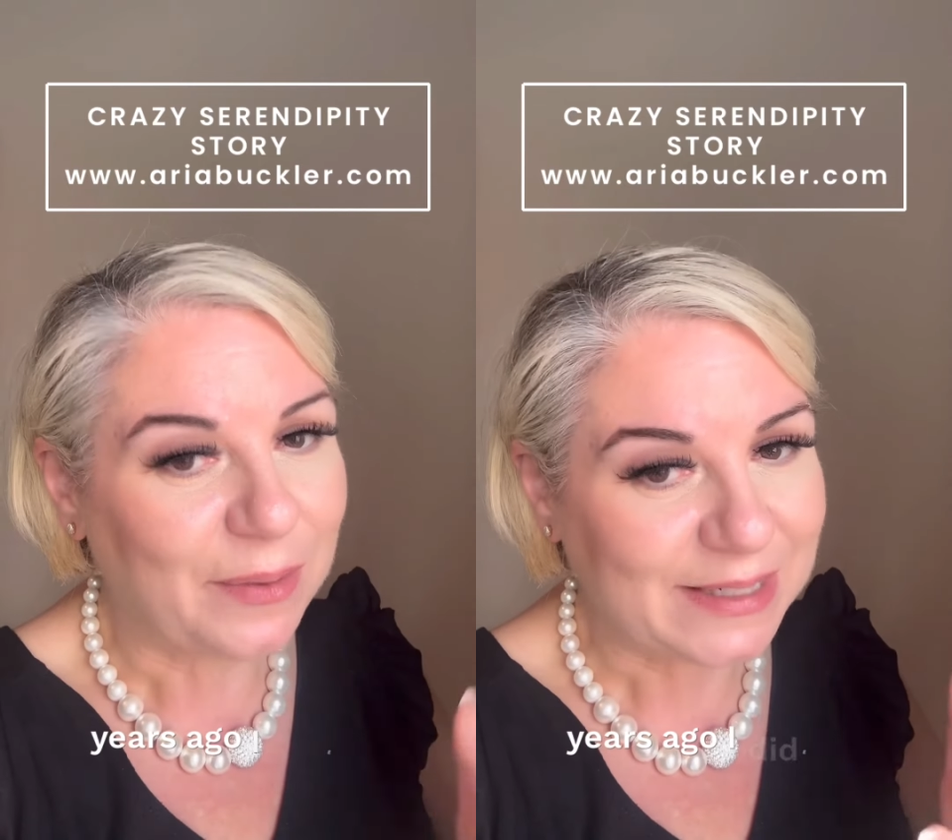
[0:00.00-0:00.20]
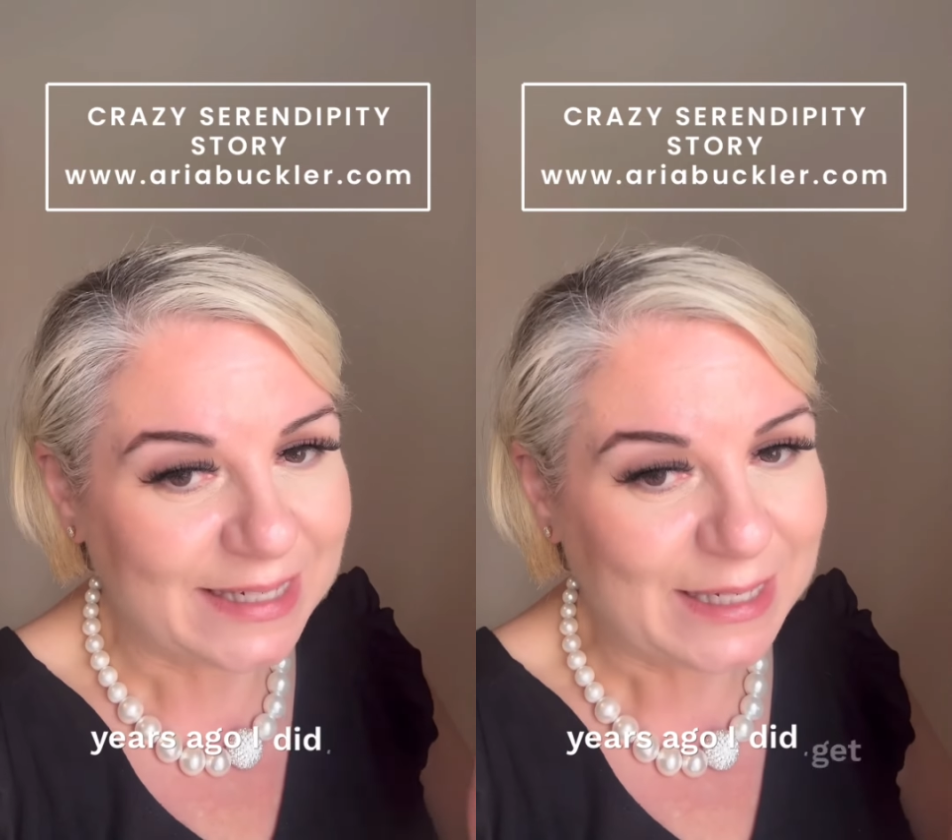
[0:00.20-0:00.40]

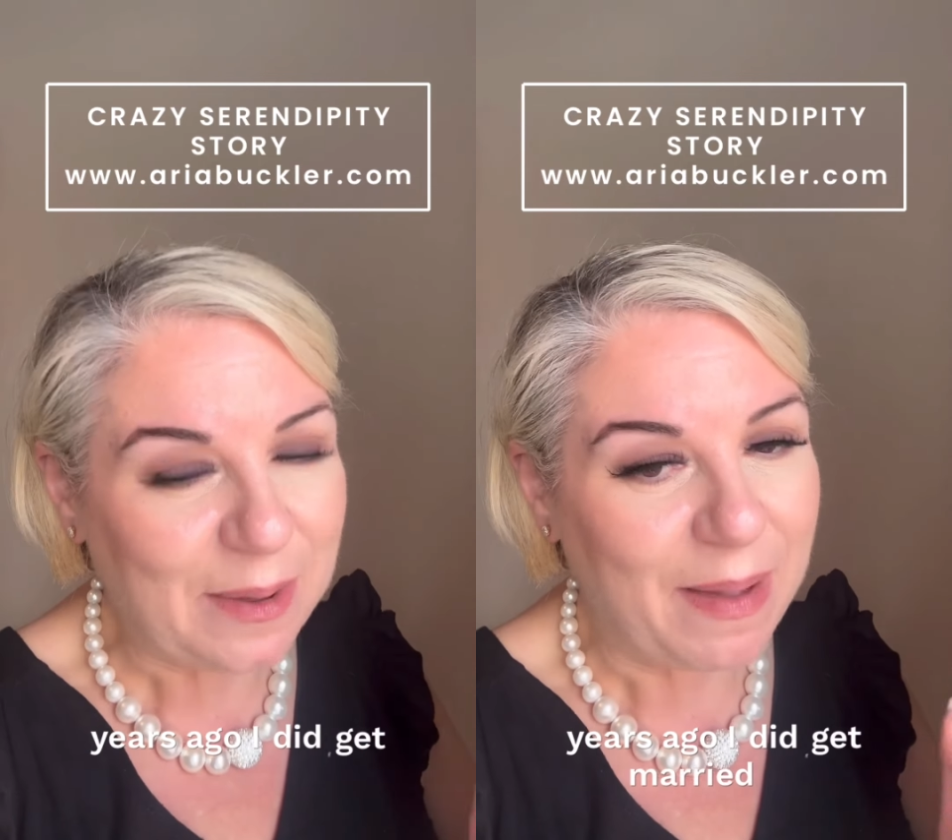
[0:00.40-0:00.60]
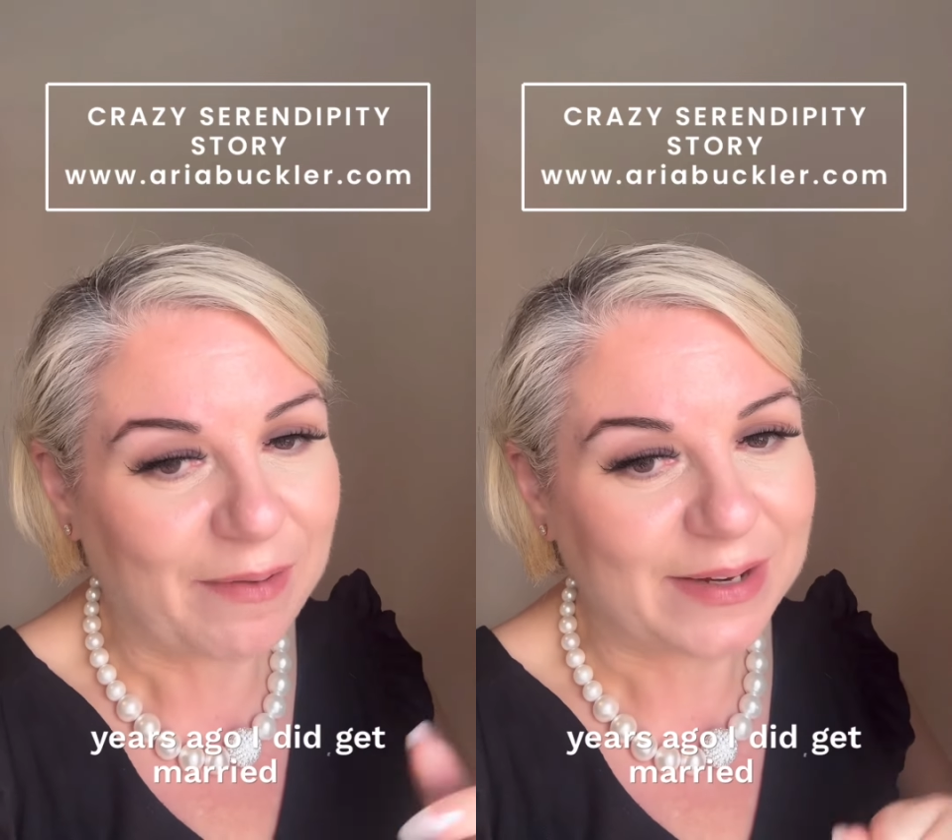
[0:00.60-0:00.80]
did get
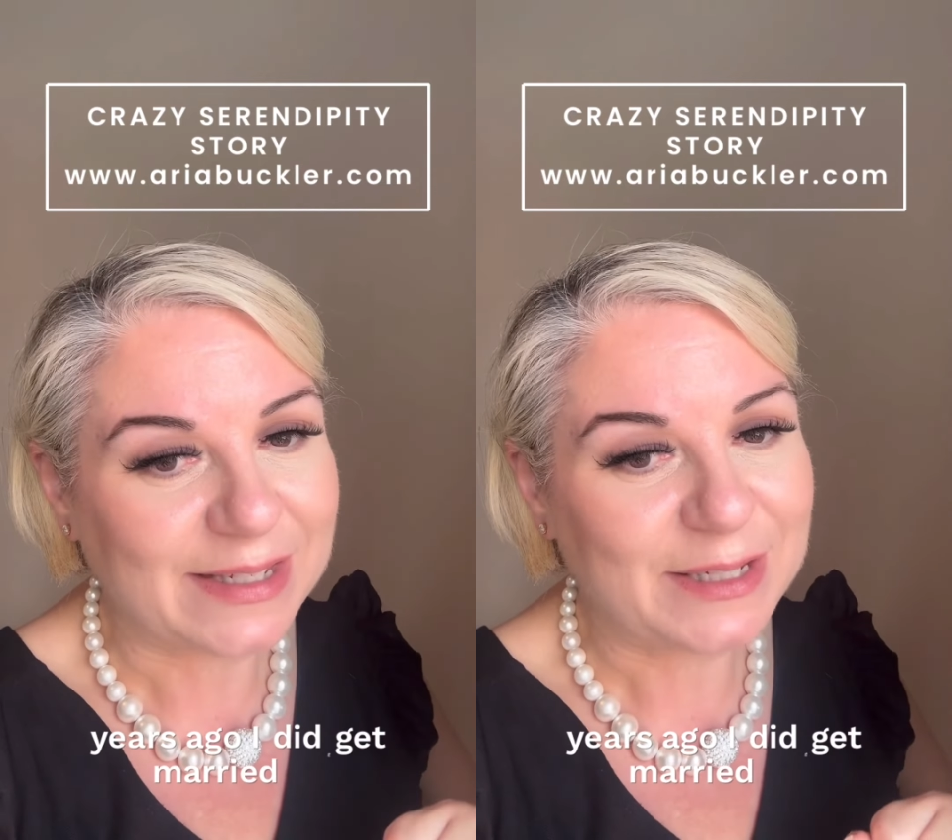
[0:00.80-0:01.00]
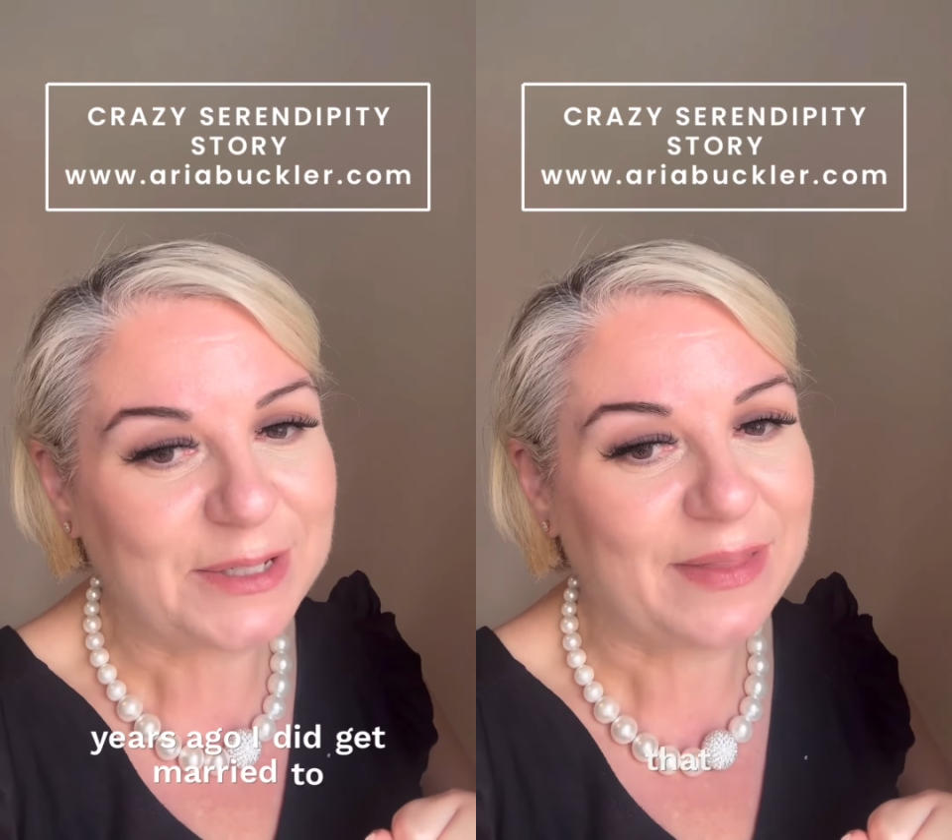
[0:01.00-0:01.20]
married
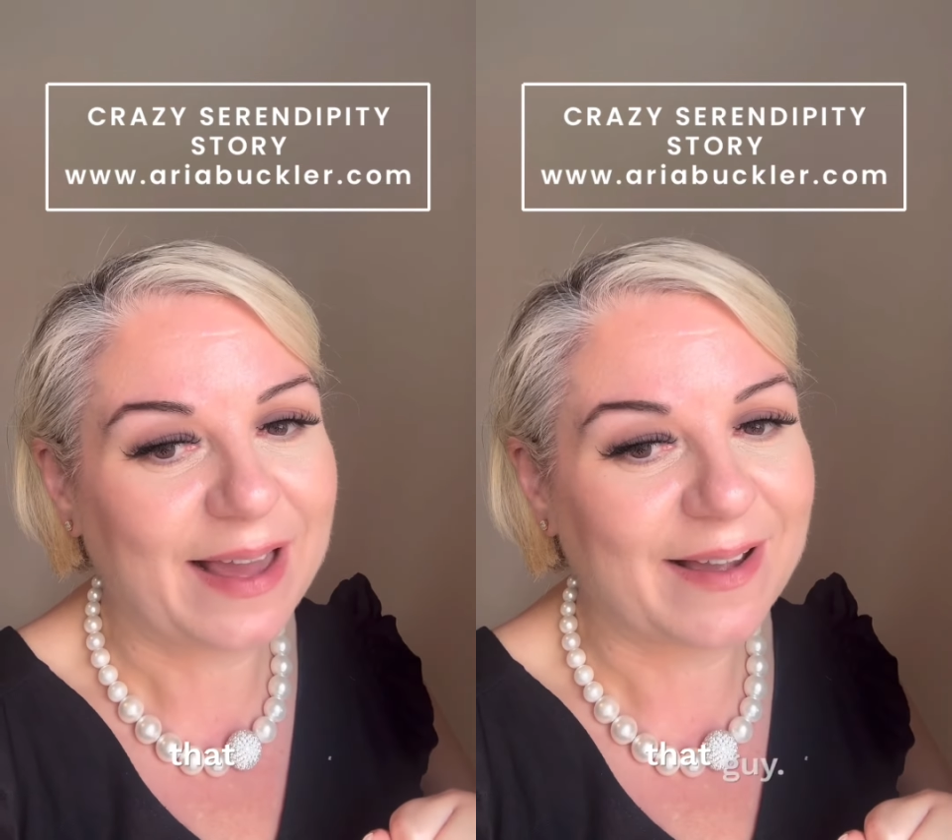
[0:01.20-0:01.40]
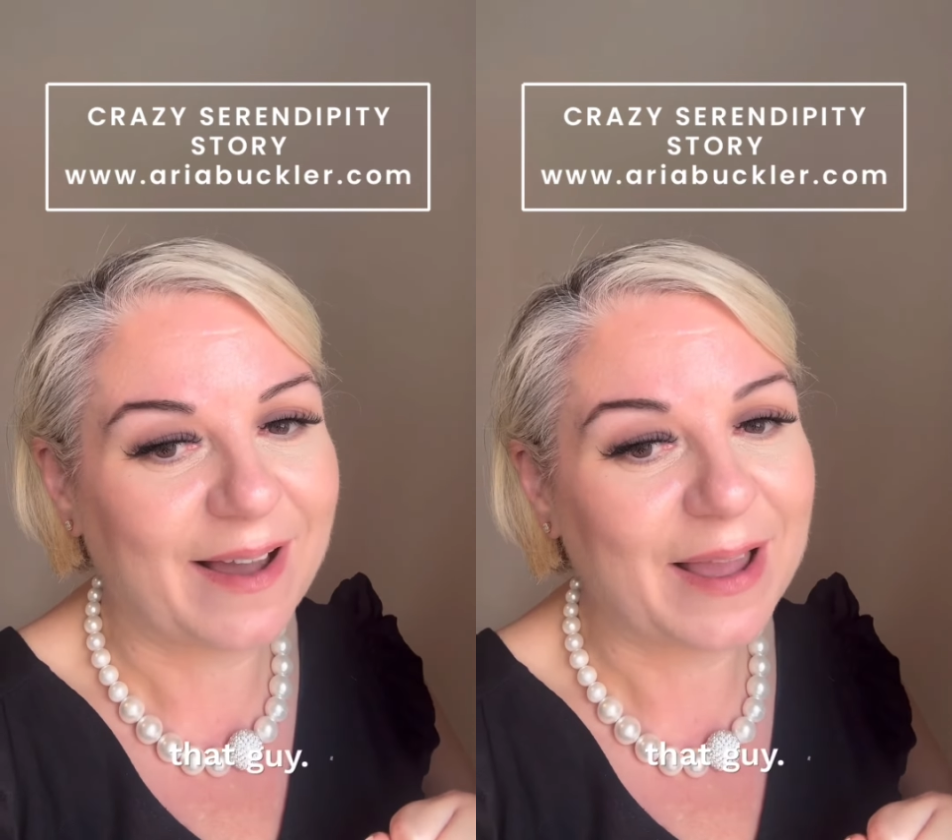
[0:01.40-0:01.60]
to that
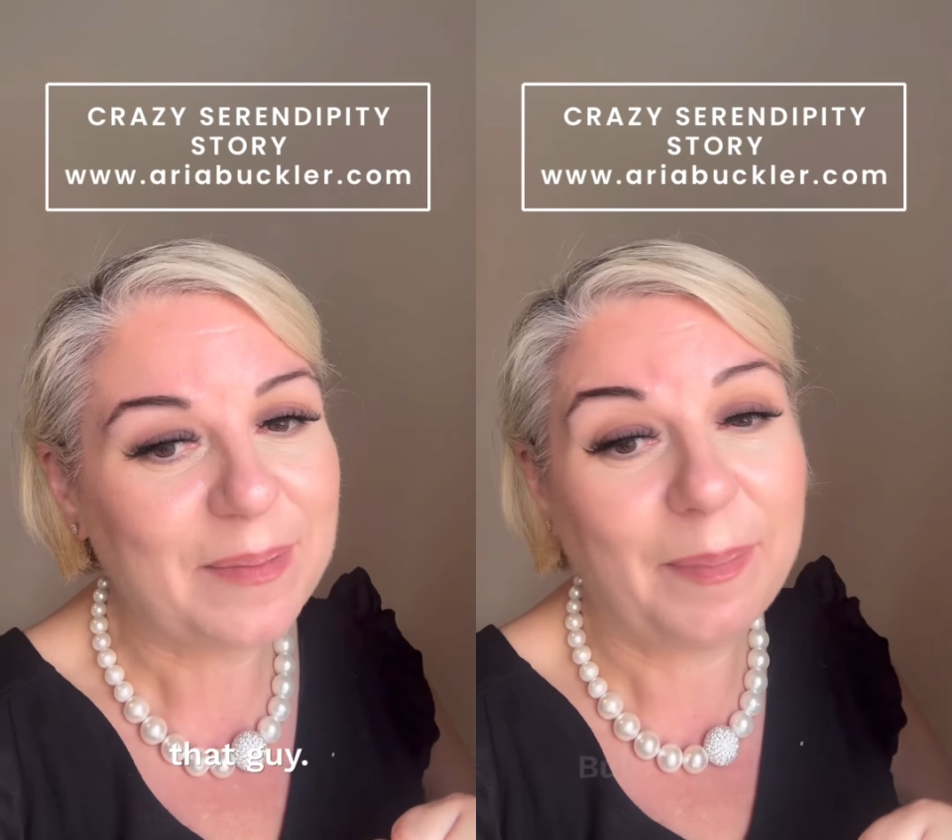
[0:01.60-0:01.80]
guy,